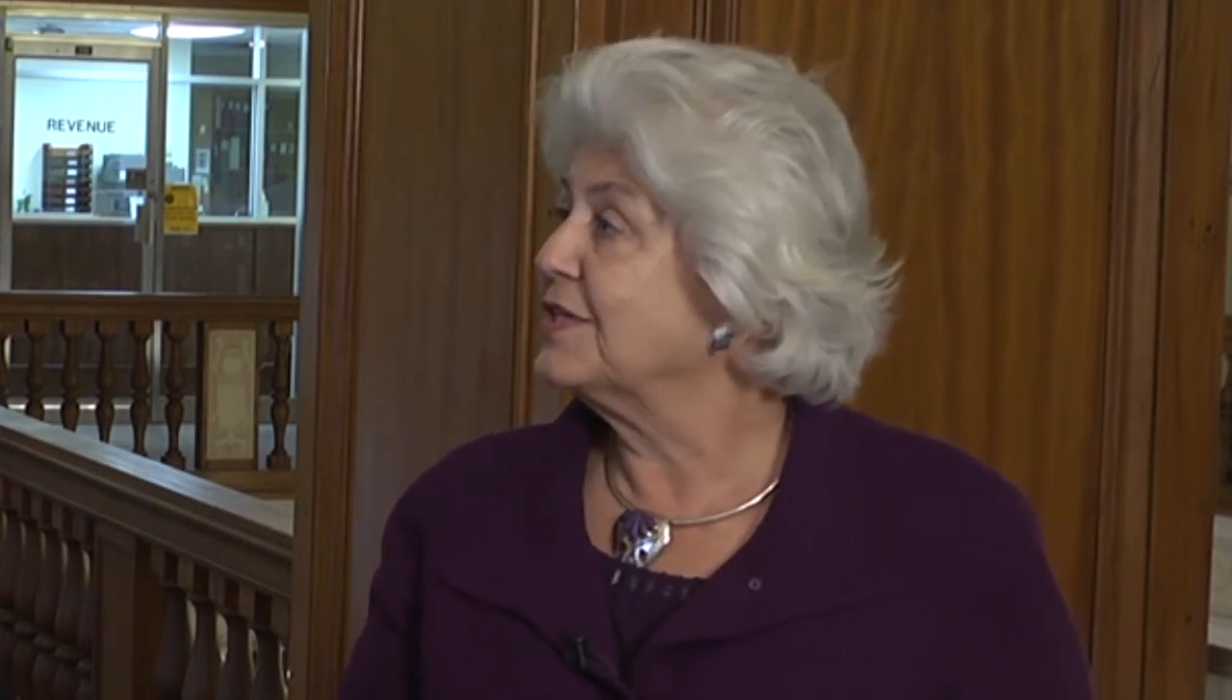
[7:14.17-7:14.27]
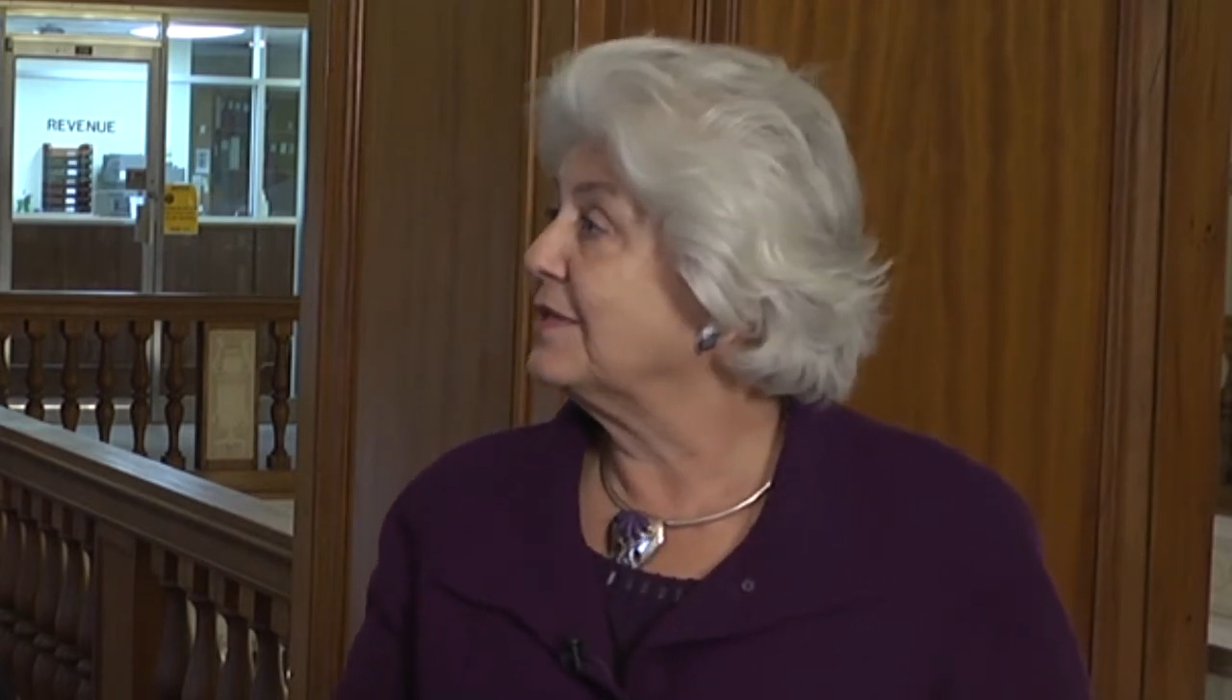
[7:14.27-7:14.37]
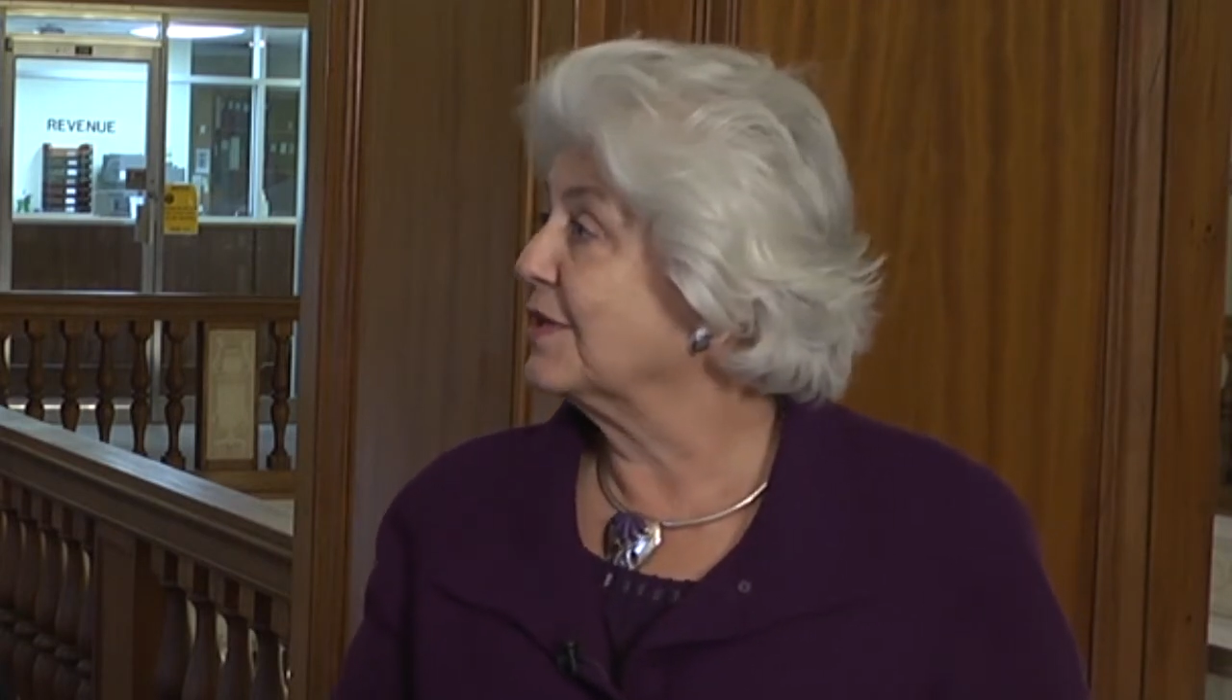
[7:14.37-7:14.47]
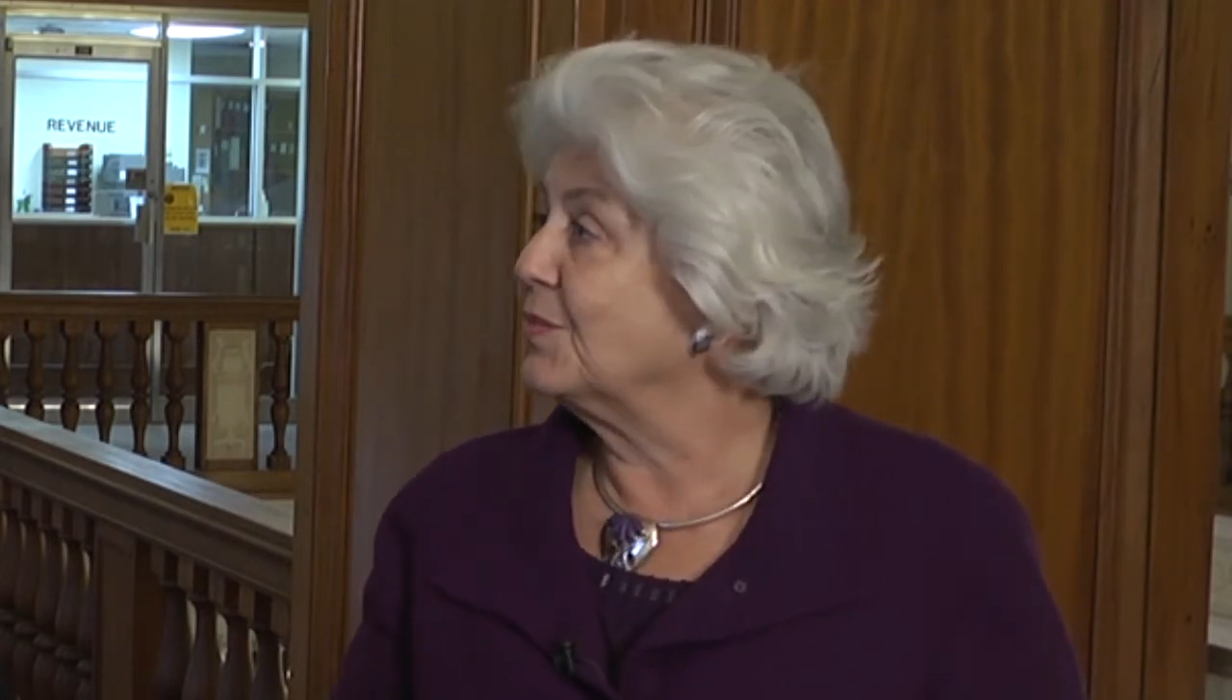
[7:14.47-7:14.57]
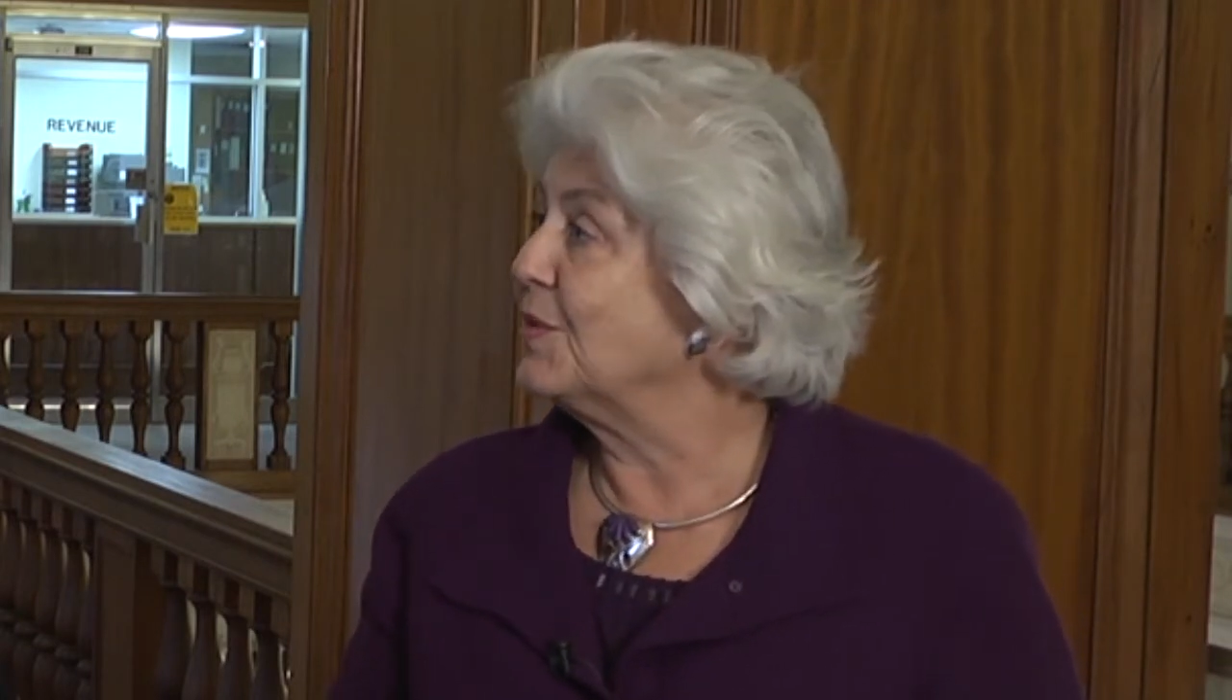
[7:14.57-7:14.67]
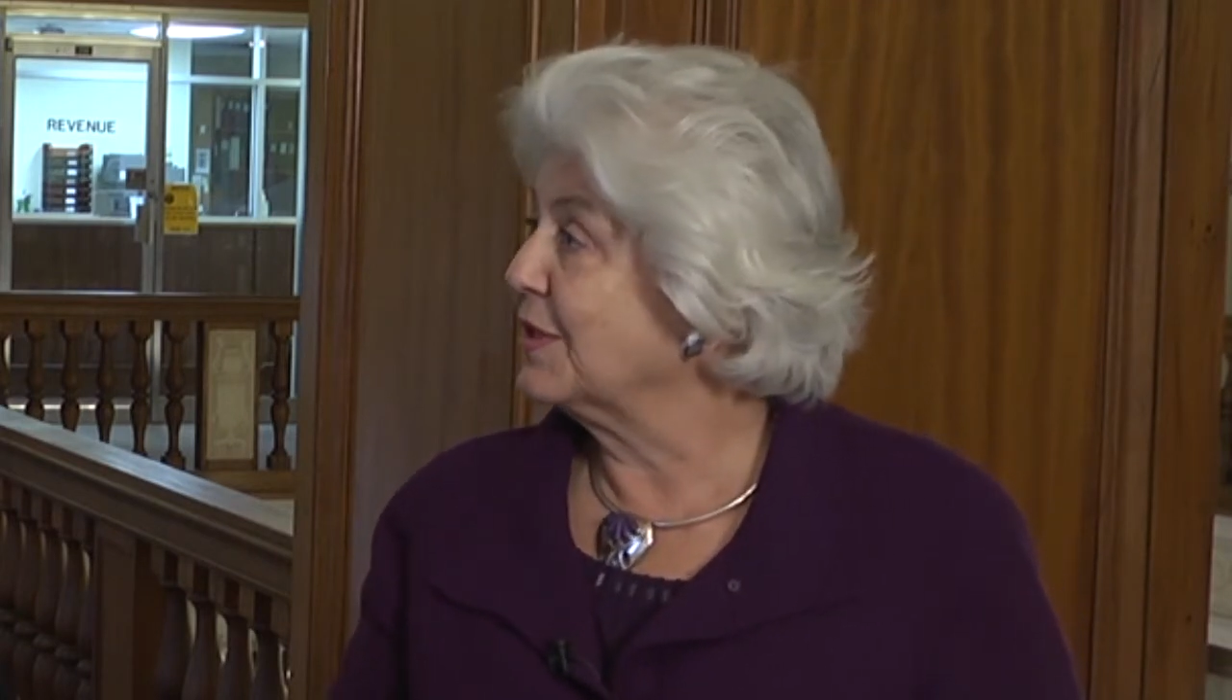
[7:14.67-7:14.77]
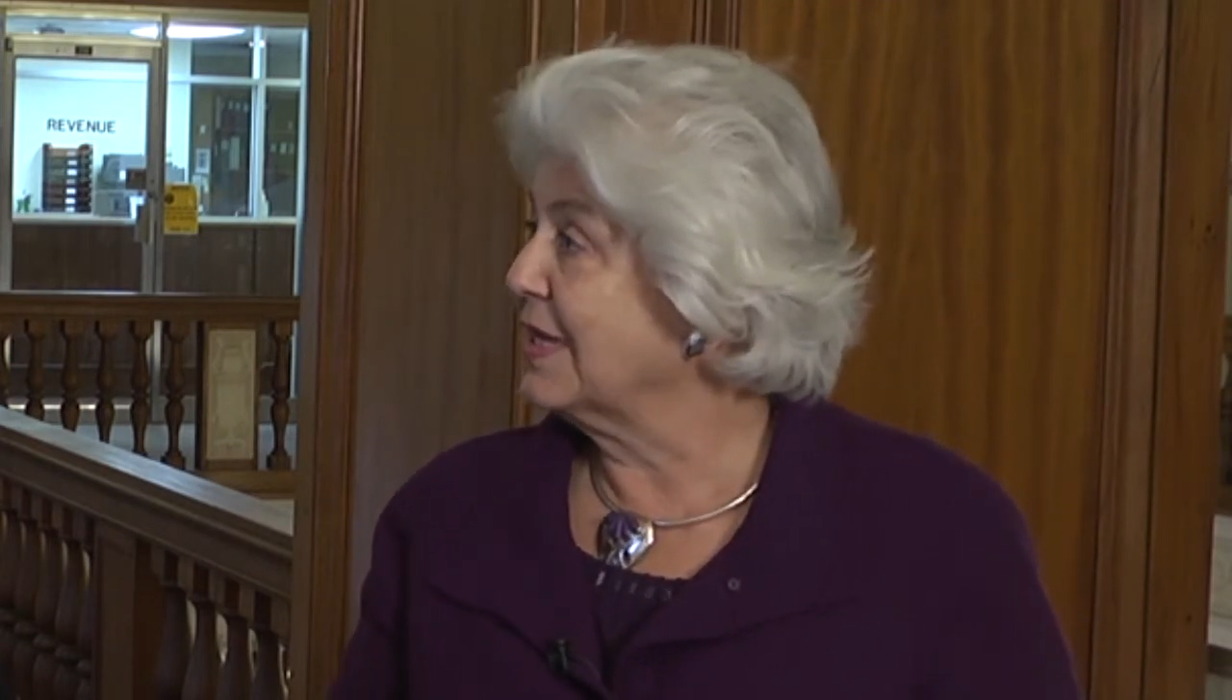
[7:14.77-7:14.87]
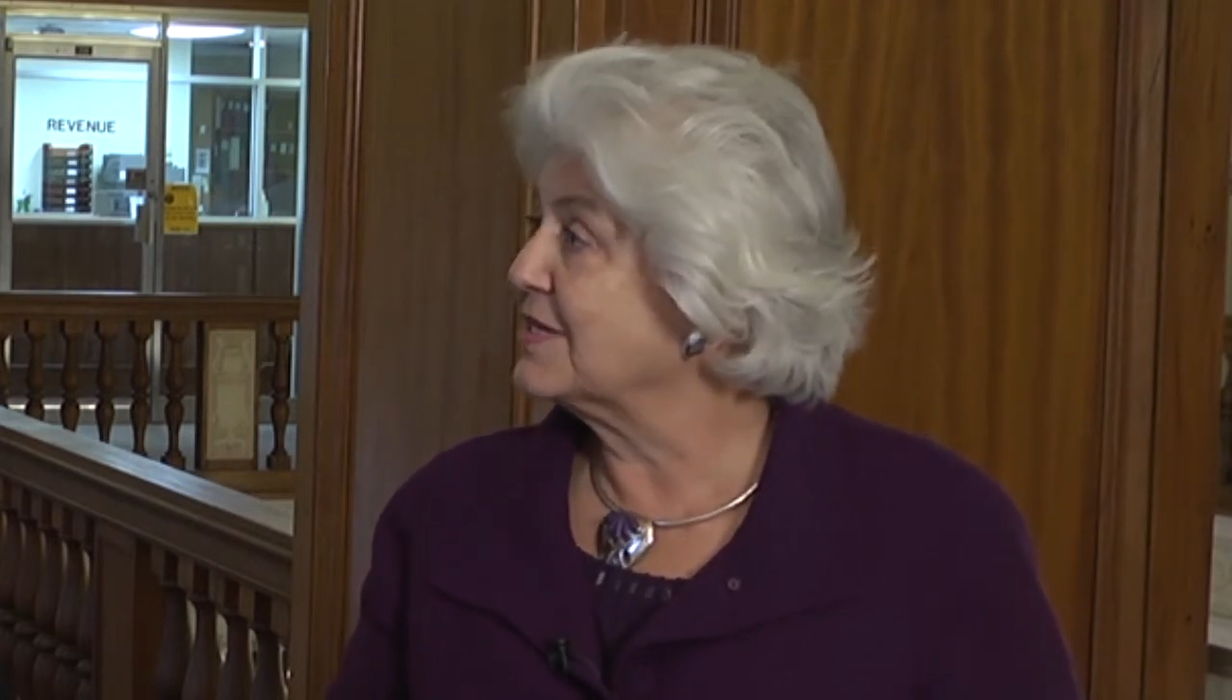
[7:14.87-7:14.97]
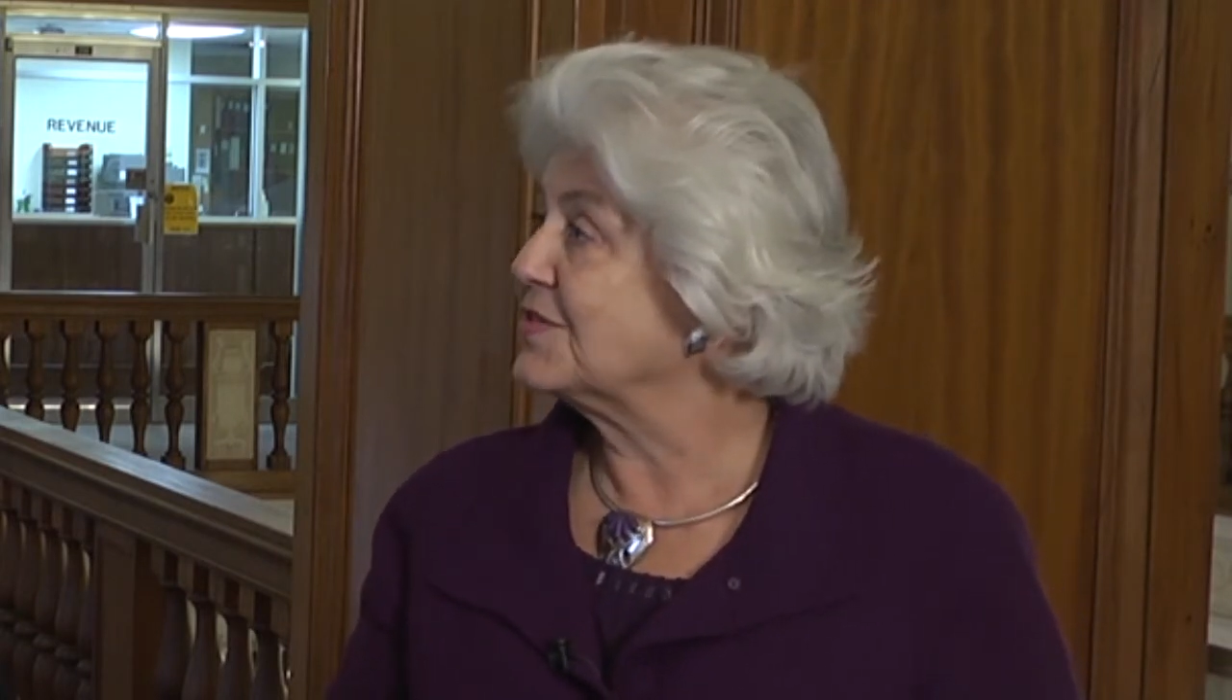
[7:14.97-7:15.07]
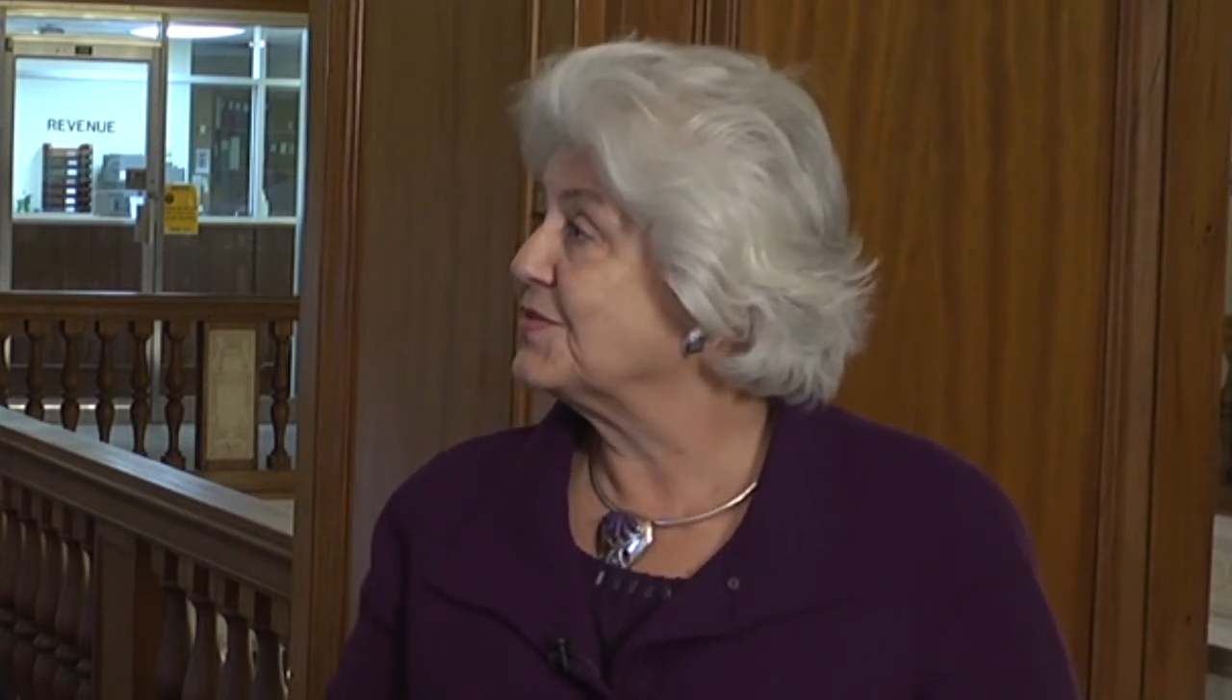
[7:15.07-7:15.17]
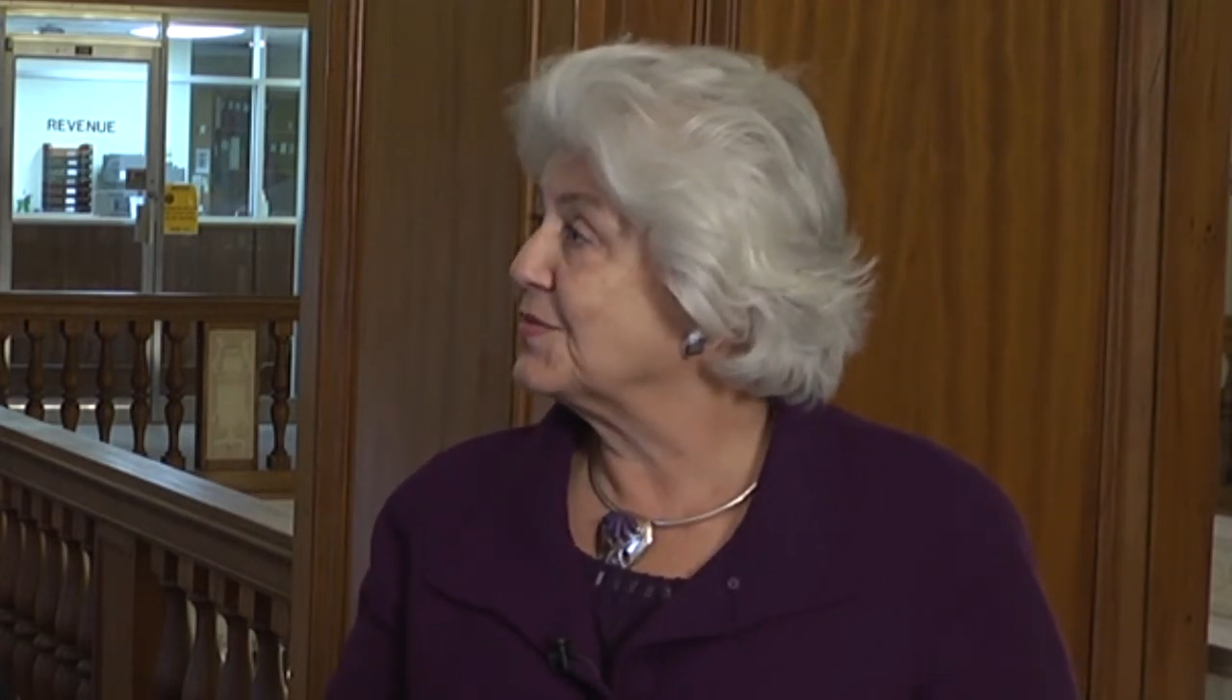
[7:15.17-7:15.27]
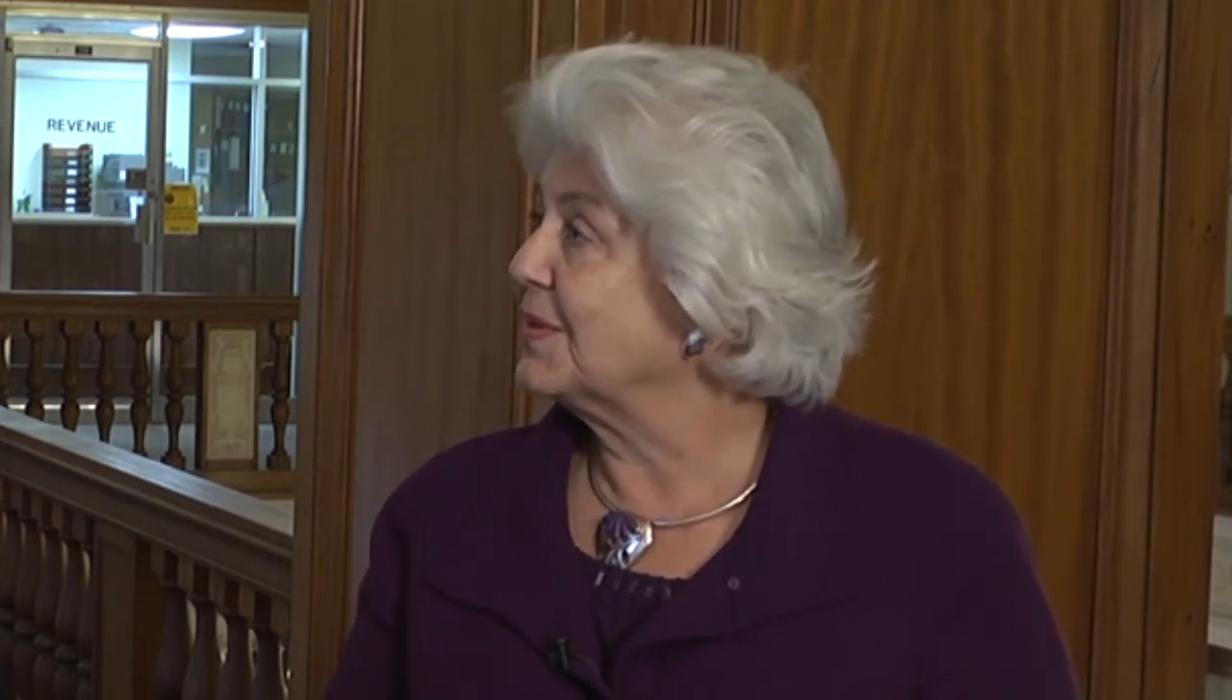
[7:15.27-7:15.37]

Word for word: telecommunications,